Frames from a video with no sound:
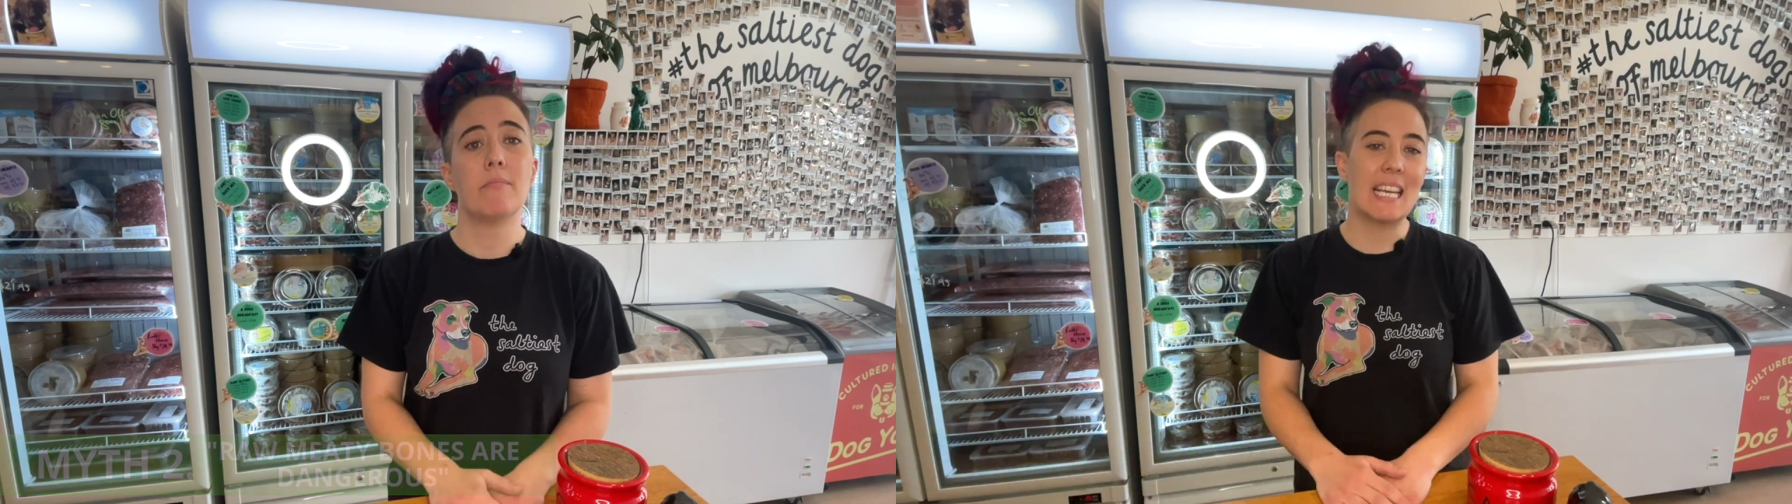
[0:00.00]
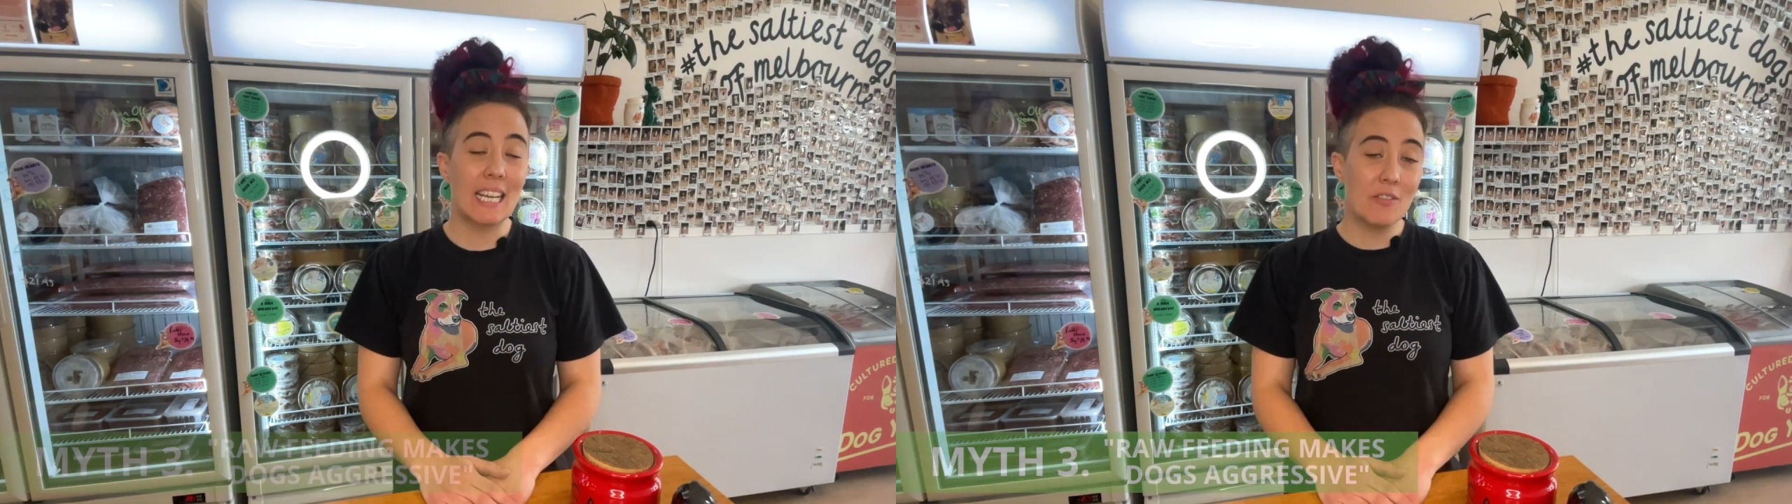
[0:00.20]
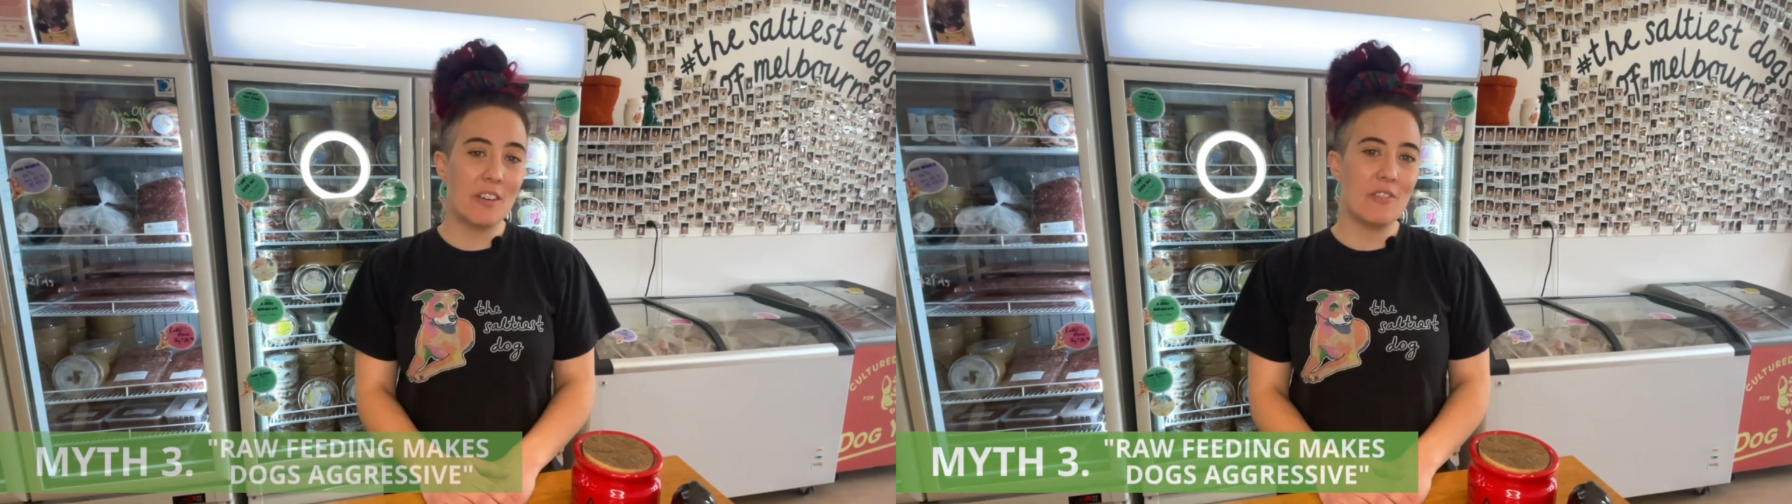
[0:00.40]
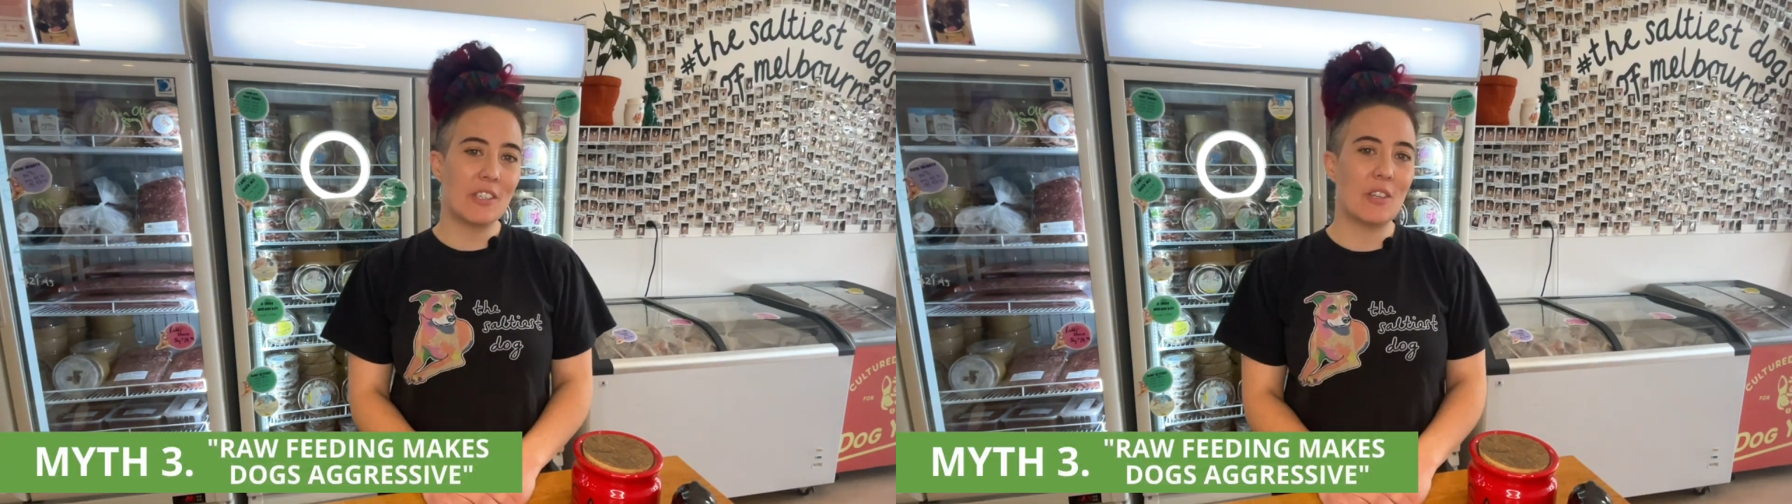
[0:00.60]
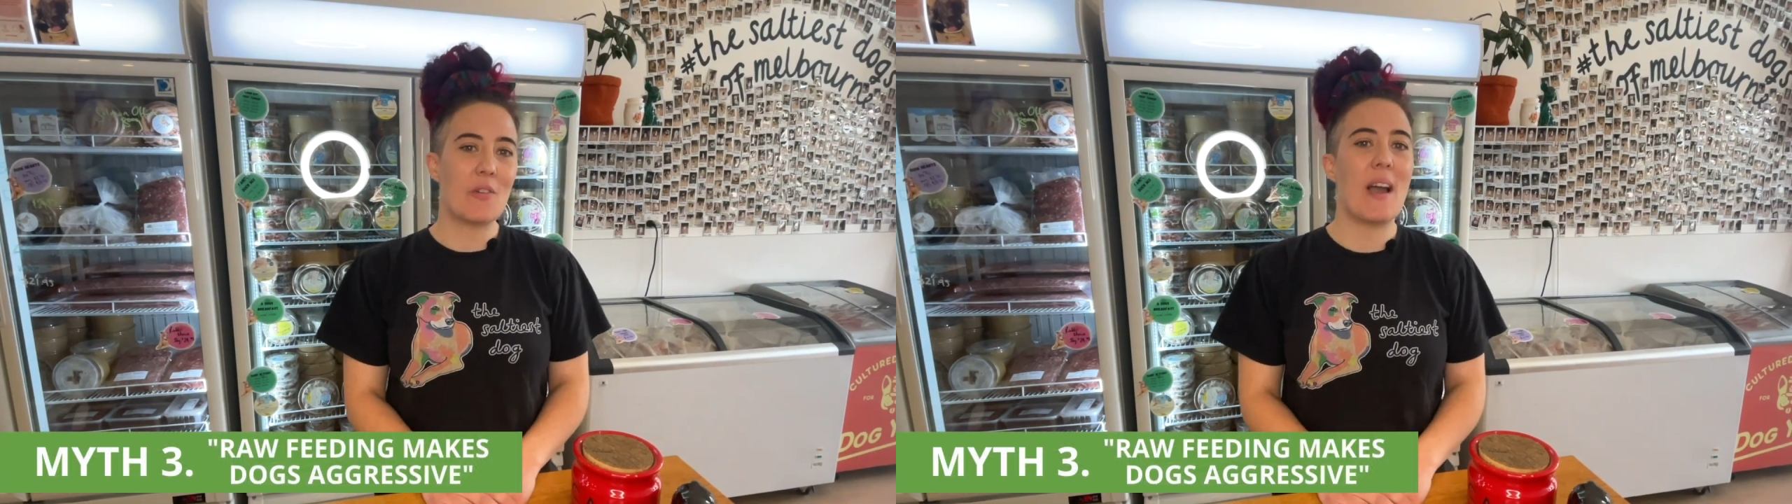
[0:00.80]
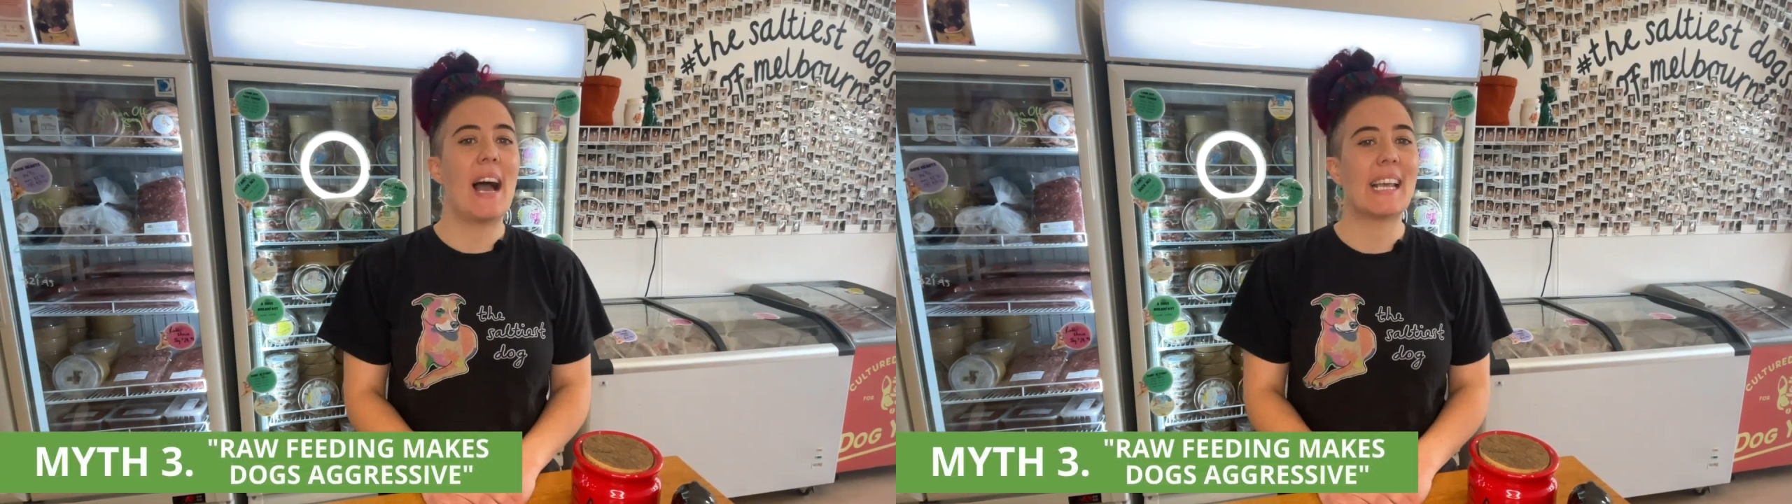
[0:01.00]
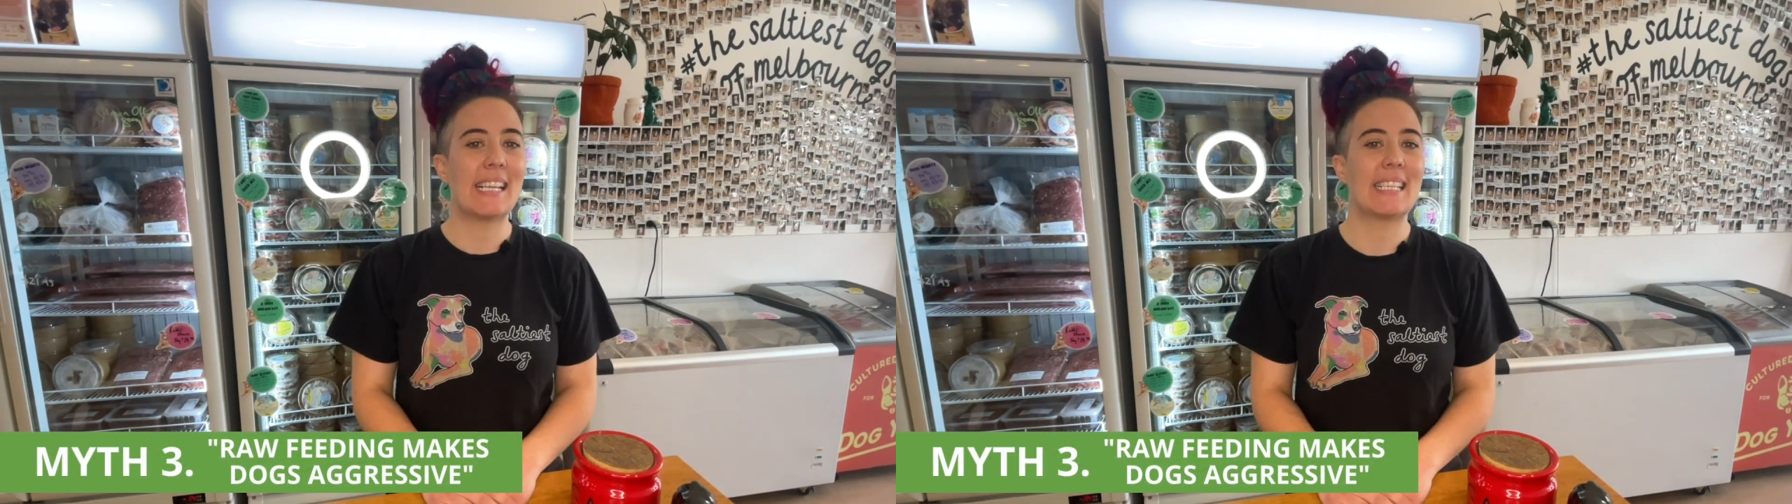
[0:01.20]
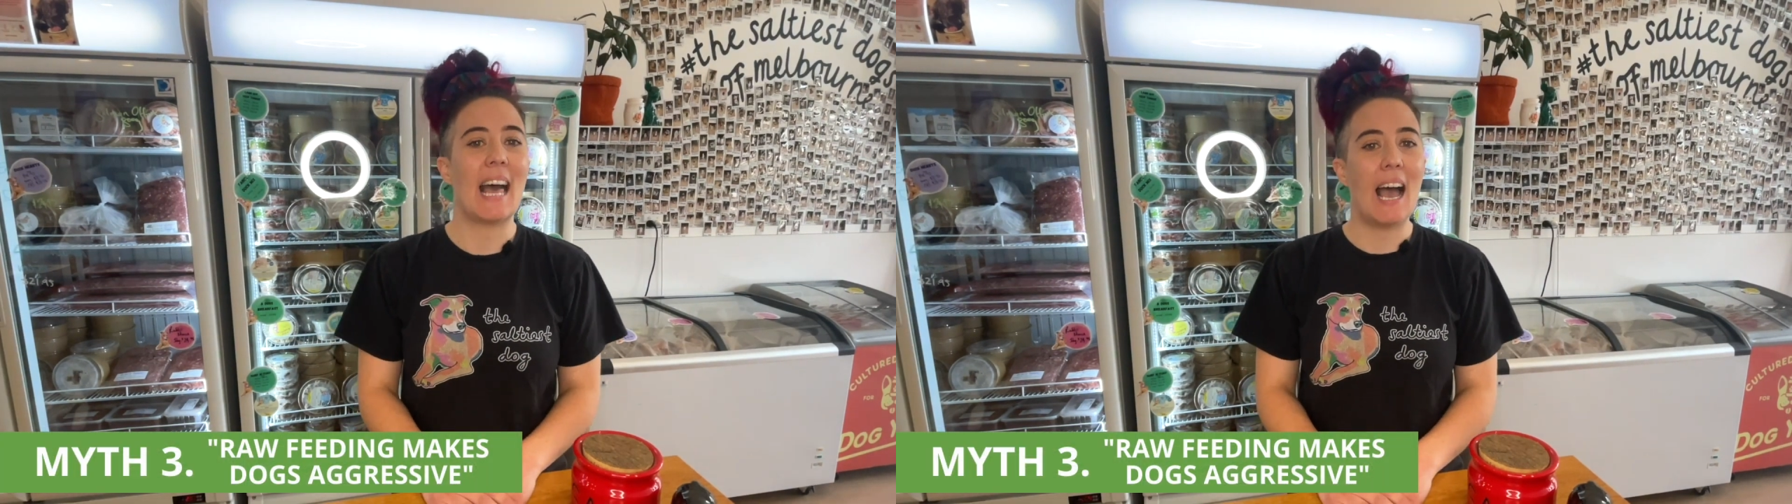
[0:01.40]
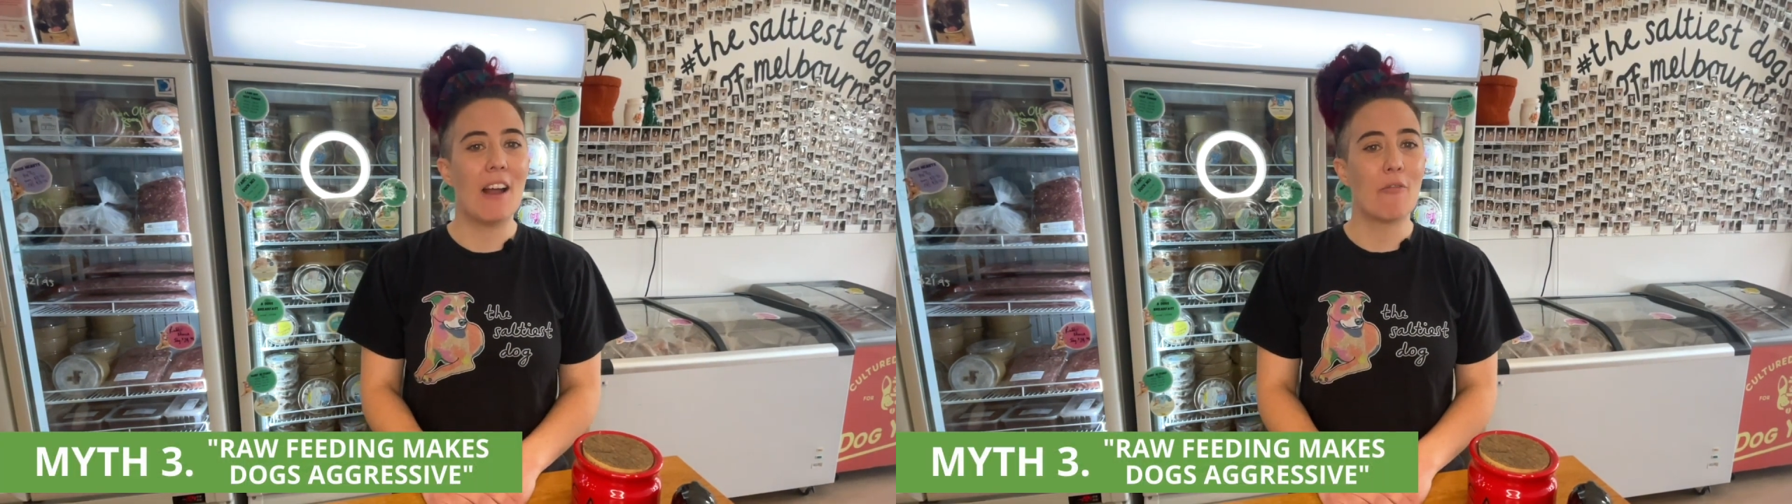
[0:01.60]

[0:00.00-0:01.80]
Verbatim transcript: The next one I want to talk about is that